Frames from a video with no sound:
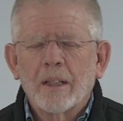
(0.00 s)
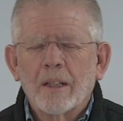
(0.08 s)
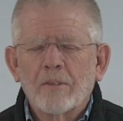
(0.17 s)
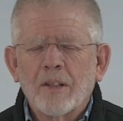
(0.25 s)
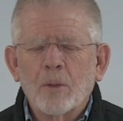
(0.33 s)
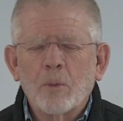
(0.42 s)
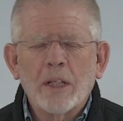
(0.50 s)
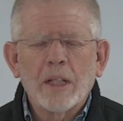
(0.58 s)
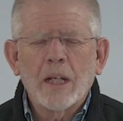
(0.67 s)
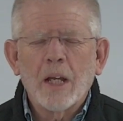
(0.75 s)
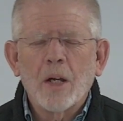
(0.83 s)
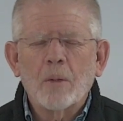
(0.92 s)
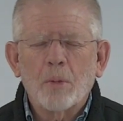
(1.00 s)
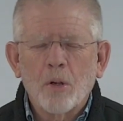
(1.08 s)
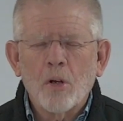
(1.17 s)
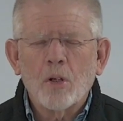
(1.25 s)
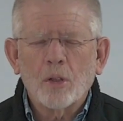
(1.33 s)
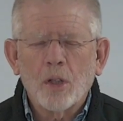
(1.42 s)
Father, we can help
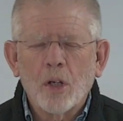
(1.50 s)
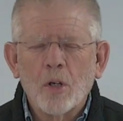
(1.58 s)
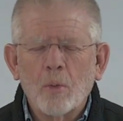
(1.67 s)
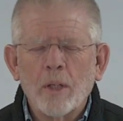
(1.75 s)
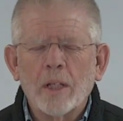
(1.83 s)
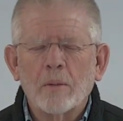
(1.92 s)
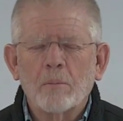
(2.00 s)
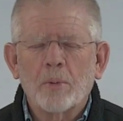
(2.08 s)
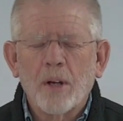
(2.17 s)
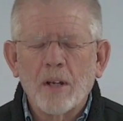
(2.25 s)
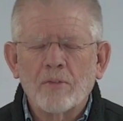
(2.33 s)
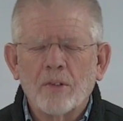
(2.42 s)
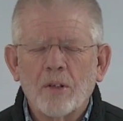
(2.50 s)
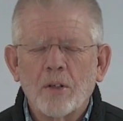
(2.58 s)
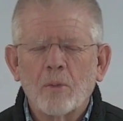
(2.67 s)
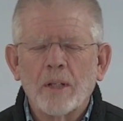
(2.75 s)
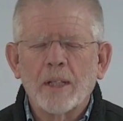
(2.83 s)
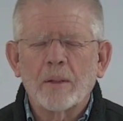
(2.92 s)
her go. We can pray for her.
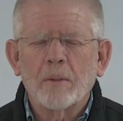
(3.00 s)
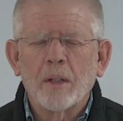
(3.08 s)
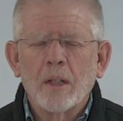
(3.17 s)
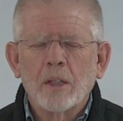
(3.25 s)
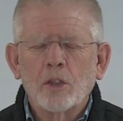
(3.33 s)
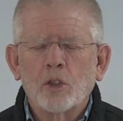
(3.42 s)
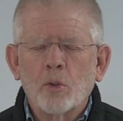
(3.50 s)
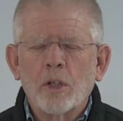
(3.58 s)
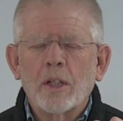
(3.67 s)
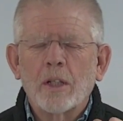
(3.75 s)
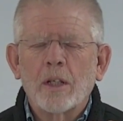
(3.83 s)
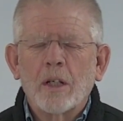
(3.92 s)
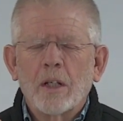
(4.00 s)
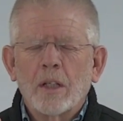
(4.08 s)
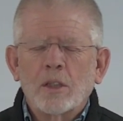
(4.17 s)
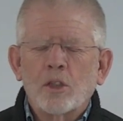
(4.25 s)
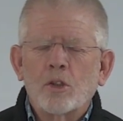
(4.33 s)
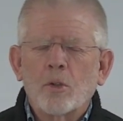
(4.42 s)
We can join
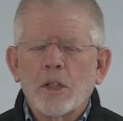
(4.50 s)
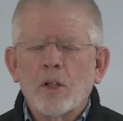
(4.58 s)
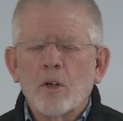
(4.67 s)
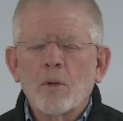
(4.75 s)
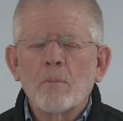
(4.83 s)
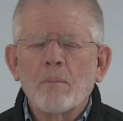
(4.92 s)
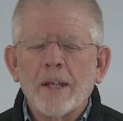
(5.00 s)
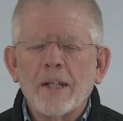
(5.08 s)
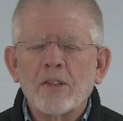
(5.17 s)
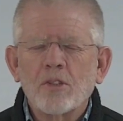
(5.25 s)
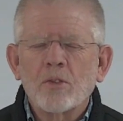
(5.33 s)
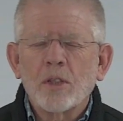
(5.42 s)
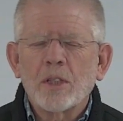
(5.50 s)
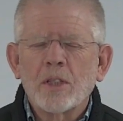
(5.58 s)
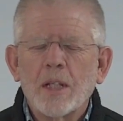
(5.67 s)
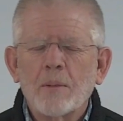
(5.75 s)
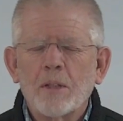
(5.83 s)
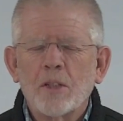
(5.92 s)
join her ministry
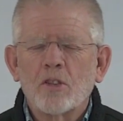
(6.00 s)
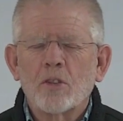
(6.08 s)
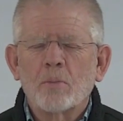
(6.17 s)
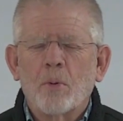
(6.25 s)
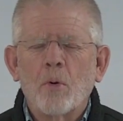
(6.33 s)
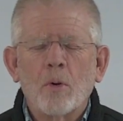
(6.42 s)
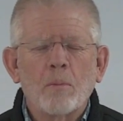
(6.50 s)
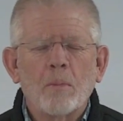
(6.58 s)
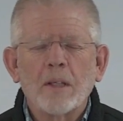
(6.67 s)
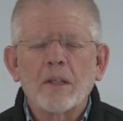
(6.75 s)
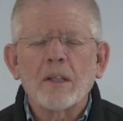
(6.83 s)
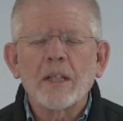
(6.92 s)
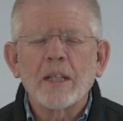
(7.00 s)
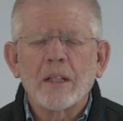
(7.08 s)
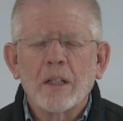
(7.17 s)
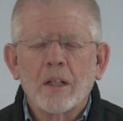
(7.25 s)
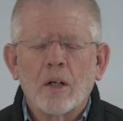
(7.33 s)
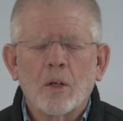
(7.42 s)
team in support monthly
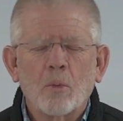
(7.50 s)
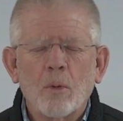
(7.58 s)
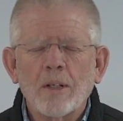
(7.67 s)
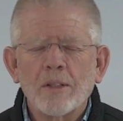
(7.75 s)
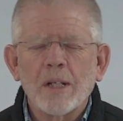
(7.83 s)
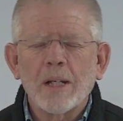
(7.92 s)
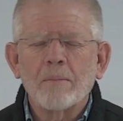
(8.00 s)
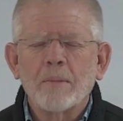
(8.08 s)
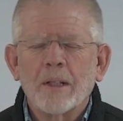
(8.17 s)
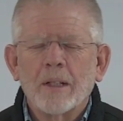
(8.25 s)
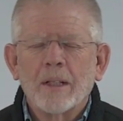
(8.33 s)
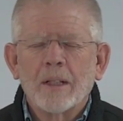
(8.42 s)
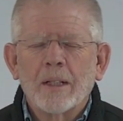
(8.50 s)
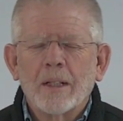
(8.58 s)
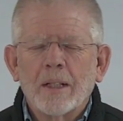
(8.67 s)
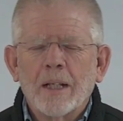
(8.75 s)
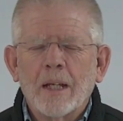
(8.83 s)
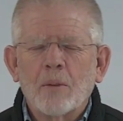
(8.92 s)
or one time,
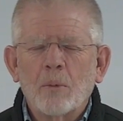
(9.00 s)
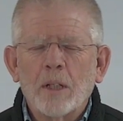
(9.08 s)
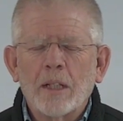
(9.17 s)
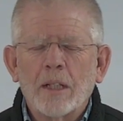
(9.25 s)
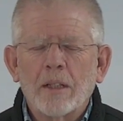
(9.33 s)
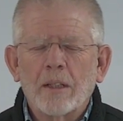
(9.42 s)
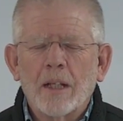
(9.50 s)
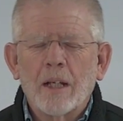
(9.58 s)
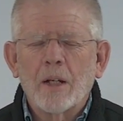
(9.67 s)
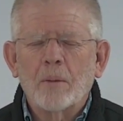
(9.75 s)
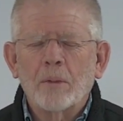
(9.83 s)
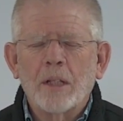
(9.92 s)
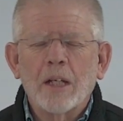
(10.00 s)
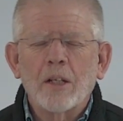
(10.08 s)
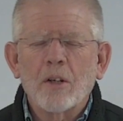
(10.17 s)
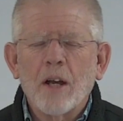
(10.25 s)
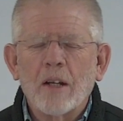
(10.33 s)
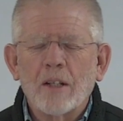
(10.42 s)
and we can help get
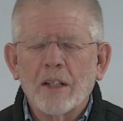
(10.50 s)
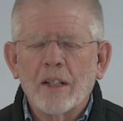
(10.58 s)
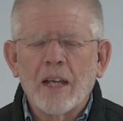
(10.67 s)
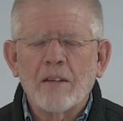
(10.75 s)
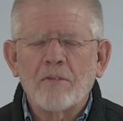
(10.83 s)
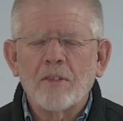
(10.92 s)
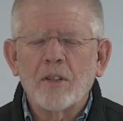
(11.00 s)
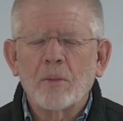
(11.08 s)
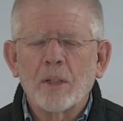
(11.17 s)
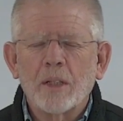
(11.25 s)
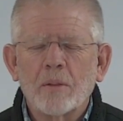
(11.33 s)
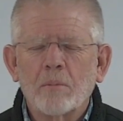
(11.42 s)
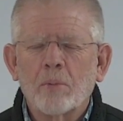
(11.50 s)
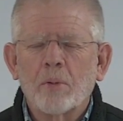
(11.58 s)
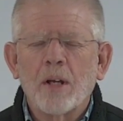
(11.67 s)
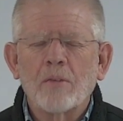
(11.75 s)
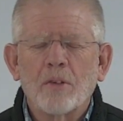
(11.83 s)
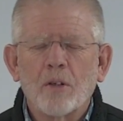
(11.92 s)
her out into that field. We can
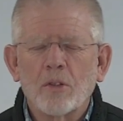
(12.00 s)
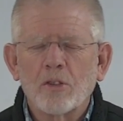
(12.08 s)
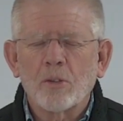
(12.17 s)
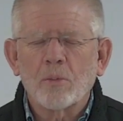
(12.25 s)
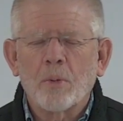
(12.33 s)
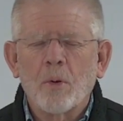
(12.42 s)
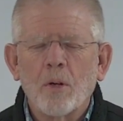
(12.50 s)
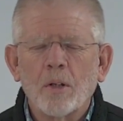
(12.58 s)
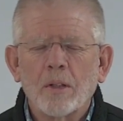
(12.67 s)
pray for her support,